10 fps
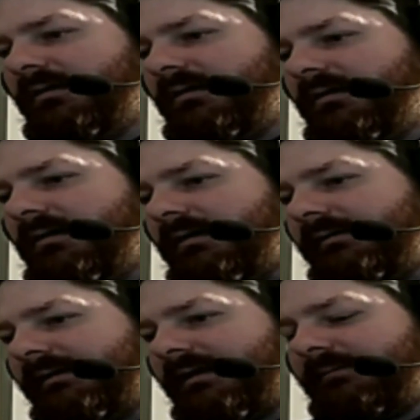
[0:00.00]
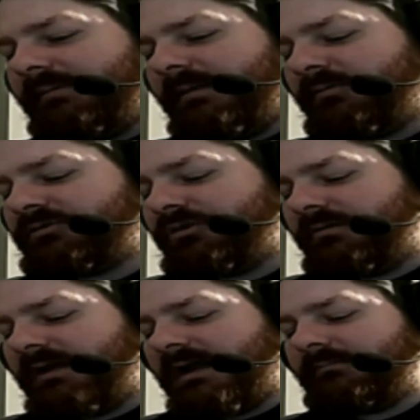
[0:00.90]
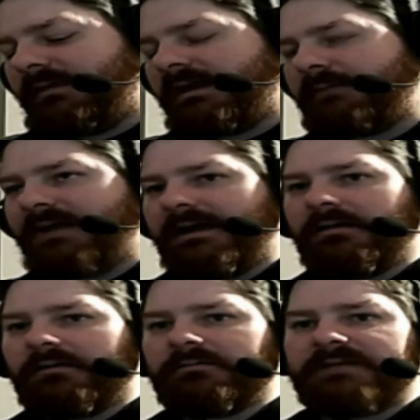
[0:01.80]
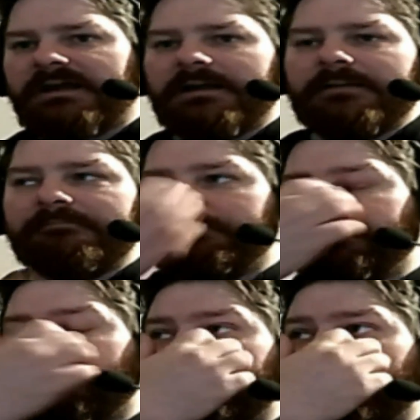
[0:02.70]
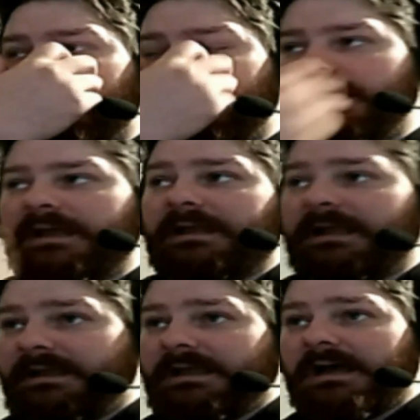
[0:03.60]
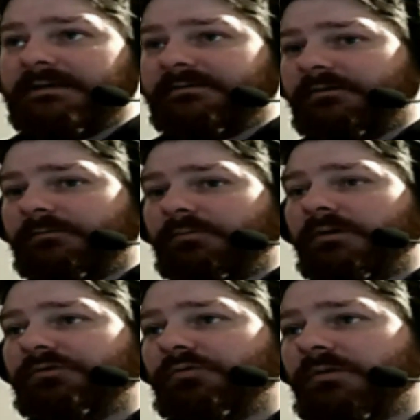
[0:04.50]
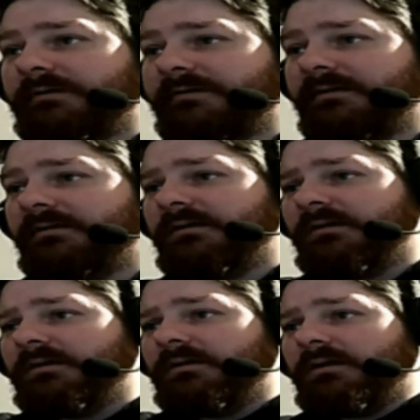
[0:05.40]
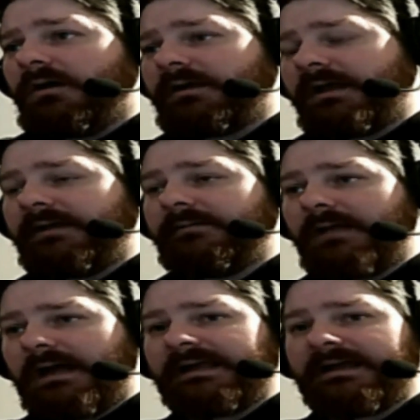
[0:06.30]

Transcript: then like people shooting at me, and I'm dying all the time. And it got to the point to where it's like, okay, I guess I